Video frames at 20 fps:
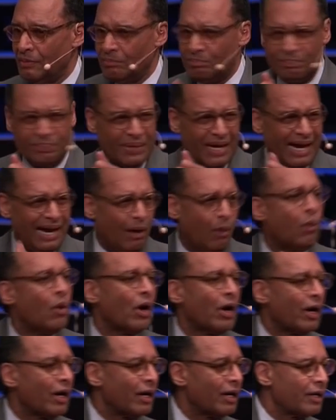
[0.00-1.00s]

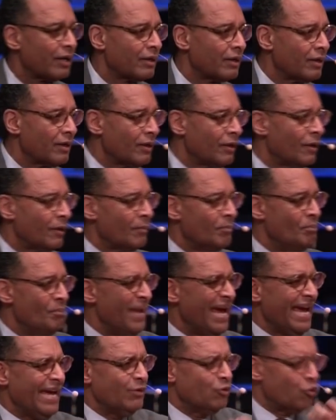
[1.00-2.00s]
power,
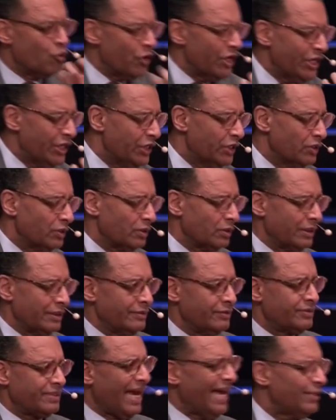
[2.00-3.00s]
made real
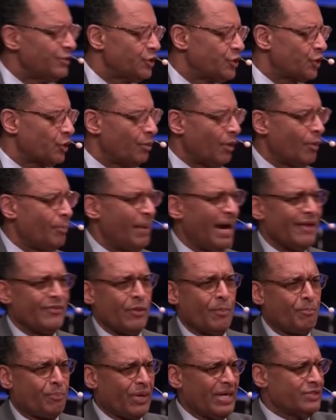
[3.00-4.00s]
and tangible by
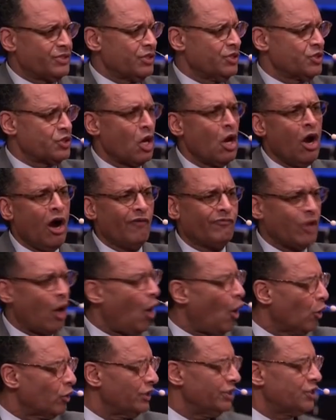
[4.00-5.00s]
the presence of the
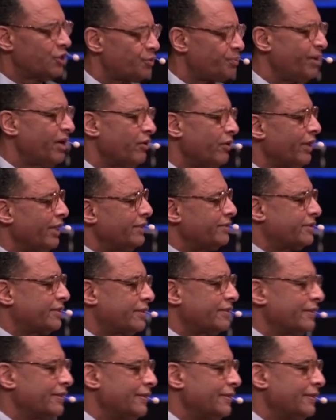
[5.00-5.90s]
Holy Spirit.